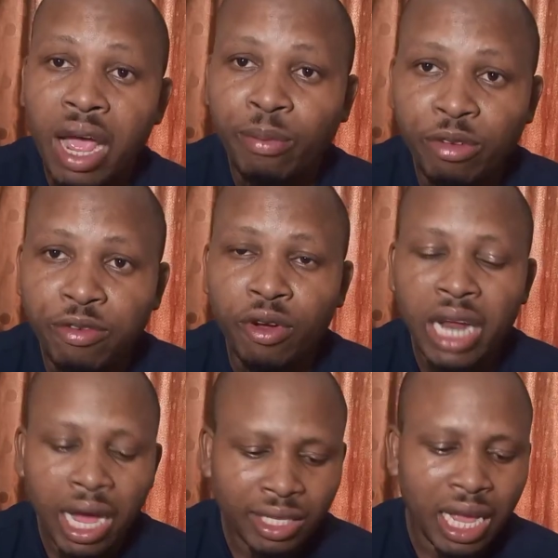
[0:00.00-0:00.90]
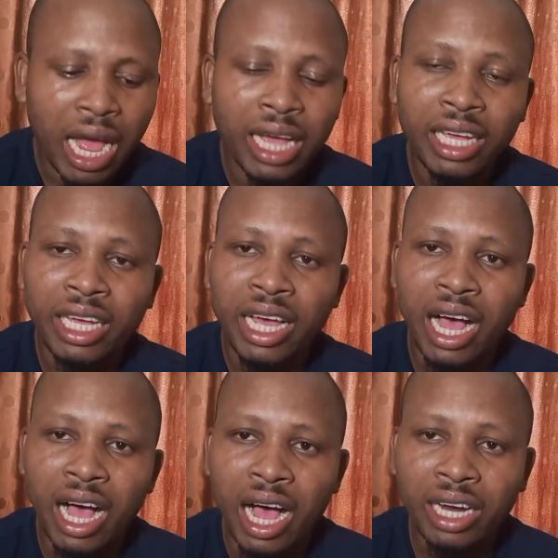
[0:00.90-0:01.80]
Right, before that, I
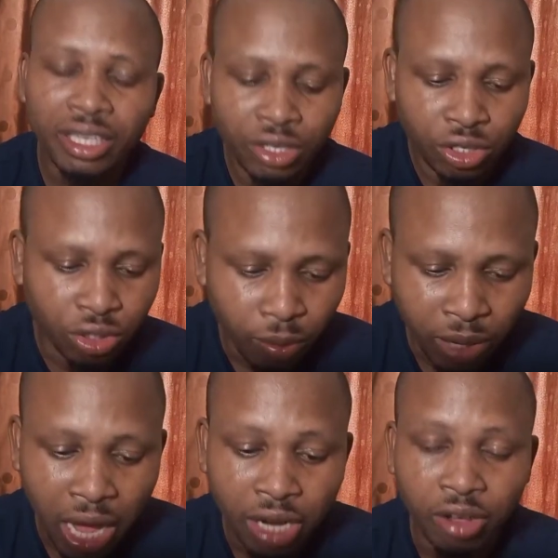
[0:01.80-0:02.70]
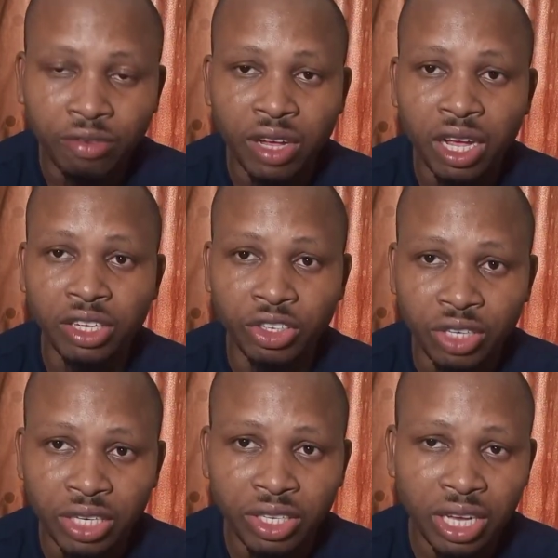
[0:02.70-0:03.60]
had some kind of
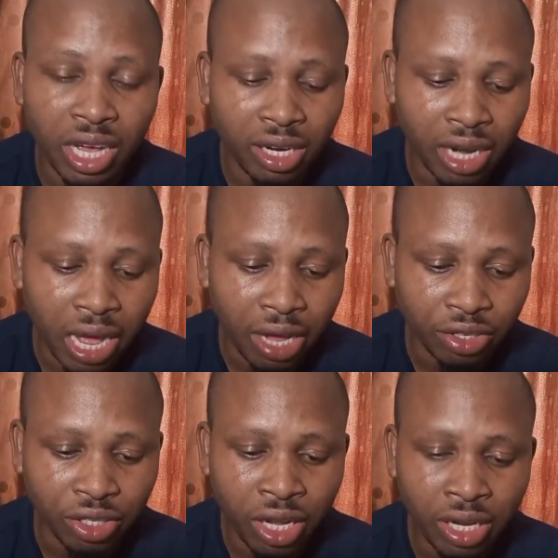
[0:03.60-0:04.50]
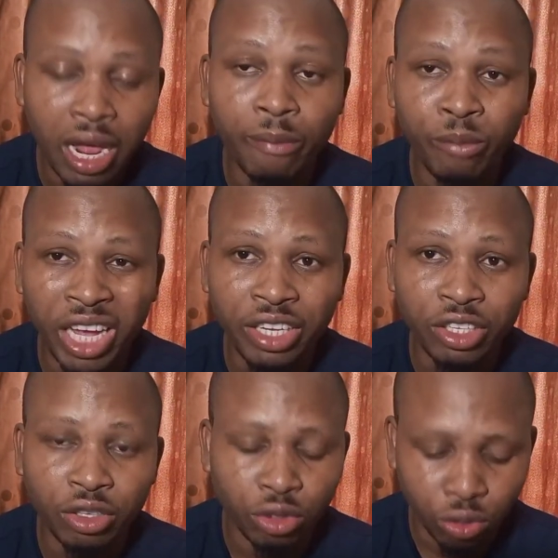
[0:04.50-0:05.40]
interesting headlines that made
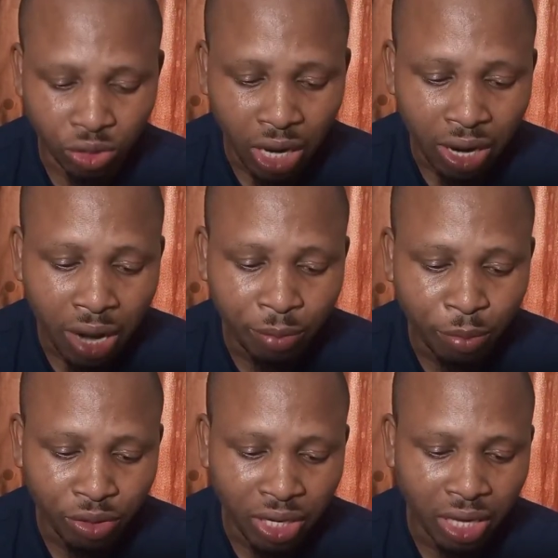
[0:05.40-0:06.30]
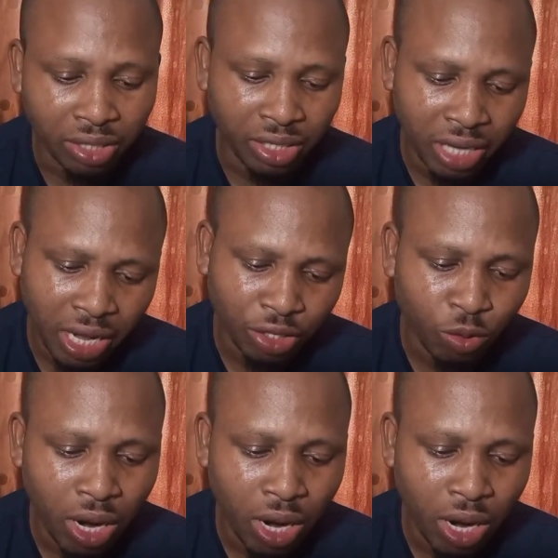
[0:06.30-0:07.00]
it to Sahara Reporters. Yes,